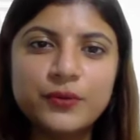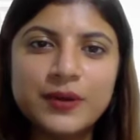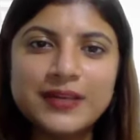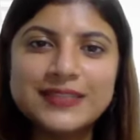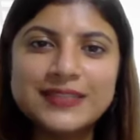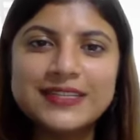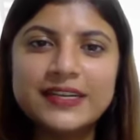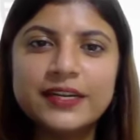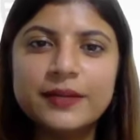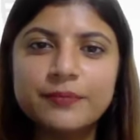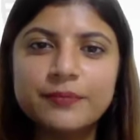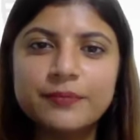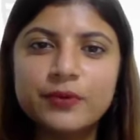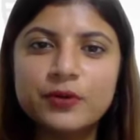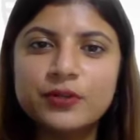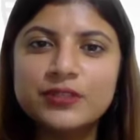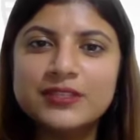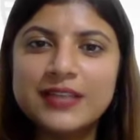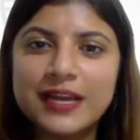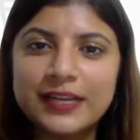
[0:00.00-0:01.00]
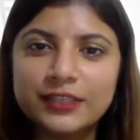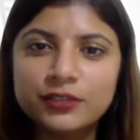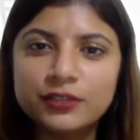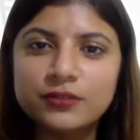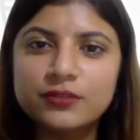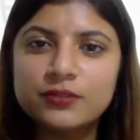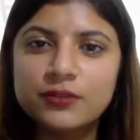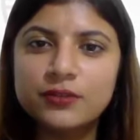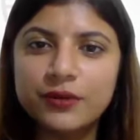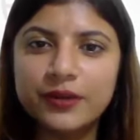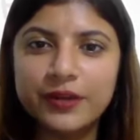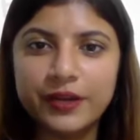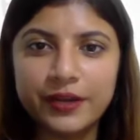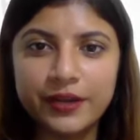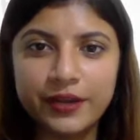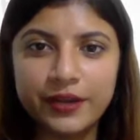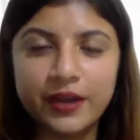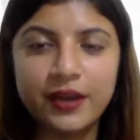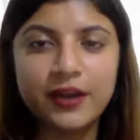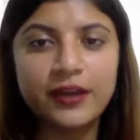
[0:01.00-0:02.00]
US did impose sanctions on
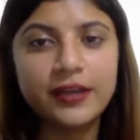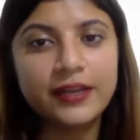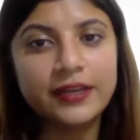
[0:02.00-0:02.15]
India